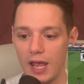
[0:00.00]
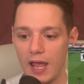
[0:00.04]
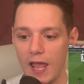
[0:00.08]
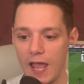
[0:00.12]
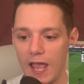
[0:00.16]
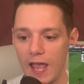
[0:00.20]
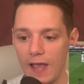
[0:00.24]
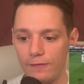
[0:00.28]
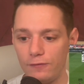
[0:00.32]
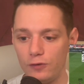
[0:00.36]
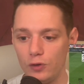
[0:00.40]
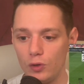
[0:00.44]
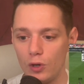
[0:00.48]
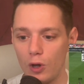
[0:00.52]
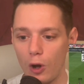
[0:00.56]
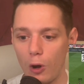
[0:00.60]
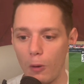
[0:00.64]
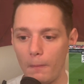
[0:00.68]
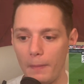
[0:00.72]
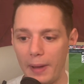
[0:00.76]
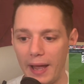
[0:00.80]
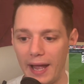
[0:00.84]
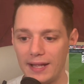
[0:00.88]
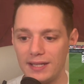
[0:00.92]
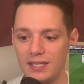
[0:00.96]
If you go
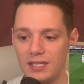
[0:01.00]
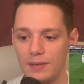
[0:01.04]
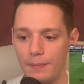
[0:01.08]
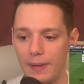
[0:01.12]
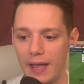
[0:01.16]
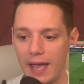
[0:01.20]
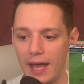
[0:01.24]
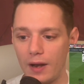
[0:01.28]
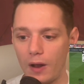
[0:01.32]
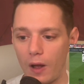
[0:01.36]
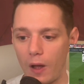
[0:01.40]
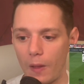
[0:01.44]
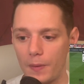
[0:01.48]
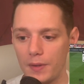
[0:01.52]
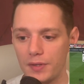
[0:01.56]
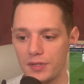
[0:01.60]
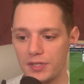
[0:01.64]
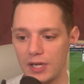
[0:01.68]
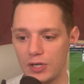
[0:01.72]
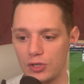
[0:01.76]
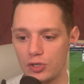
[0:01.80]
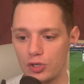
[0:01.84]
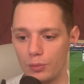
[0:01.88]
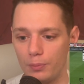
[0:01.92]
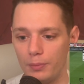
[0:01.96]
man-to-man on the
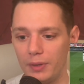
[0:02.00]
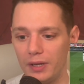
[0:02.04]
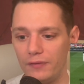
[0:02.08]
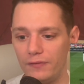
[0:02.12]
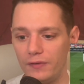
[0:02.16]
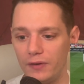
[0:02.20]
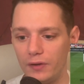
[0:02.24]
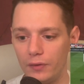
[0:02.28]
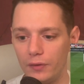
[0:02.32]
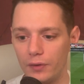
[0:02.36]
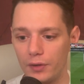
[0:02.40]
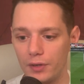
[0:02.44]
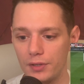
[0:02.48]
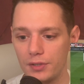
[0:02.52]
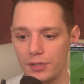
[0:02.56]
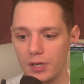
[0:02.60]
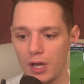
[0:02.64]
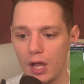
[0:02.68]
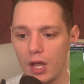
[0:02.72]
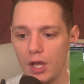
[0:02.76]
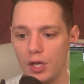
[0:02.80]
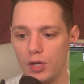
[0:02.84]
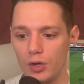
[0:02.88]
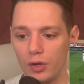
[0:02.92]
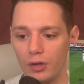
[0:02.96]
central midfielders,
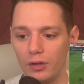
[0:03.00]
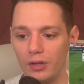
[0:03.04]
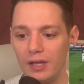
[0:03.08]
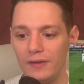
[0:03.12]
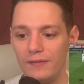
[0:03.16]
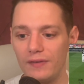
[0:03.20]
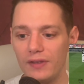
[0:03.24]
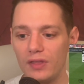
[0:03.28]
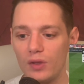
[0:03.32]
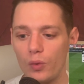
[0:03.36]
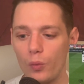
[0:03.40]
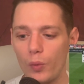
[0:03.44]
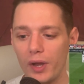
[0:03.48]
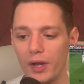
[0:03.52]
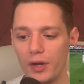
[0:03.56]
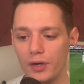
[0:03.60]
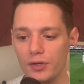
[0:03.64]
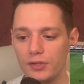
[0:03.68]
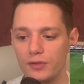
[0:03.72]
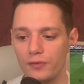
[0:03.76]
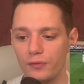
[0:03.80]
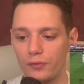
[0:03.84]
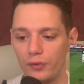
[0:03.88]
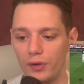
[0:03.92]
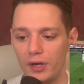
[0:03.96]
you're leaving the
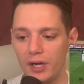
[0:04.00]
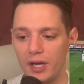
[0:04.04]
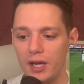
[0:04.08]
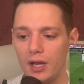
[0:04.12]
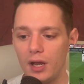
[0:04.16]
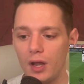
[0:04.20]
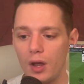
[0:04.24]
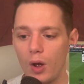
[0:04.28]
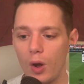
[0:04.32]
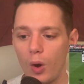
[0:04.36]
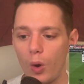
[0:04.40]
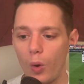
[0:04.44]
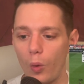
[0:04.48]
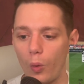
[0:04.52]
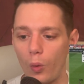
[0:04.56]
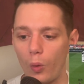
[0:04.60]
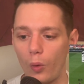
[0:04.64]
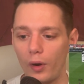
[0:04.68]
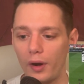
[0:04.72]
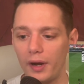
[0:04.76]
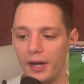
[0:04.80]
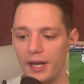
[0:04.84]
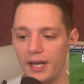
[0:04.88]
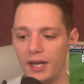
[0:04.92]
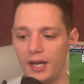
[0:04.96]
wingers free
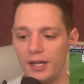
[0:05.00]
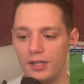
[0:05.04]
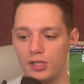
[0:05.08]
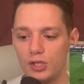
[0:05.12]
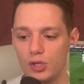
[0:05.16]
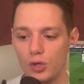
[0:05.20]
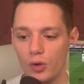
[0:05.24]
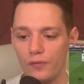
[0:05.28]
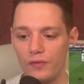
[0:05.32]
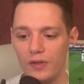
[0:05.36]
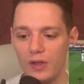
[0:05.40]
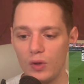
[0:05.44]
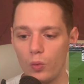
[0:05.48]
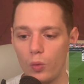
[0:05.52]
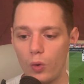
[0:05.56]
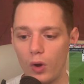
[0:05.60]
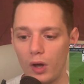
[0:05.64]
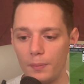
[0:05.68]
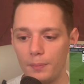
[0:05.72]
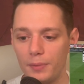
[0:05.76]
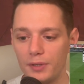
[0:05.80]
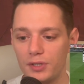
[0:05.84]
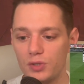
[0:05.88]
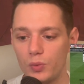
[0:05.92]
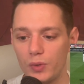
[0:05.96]
or in a 2v1
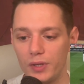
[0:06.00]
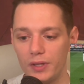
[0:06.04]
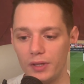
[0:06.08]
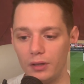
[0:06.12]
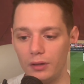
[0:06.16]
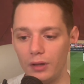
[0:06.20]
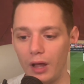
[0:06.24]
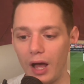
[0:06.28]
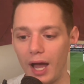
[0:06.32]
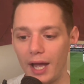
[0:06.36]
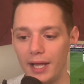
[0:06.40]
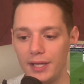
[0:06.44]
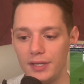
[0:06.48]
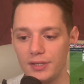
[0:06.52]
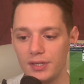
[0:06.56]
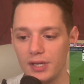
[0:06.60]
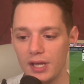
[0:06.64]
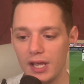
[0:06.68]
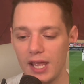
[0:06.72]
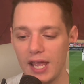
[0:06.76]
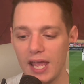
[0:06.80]
between the lines.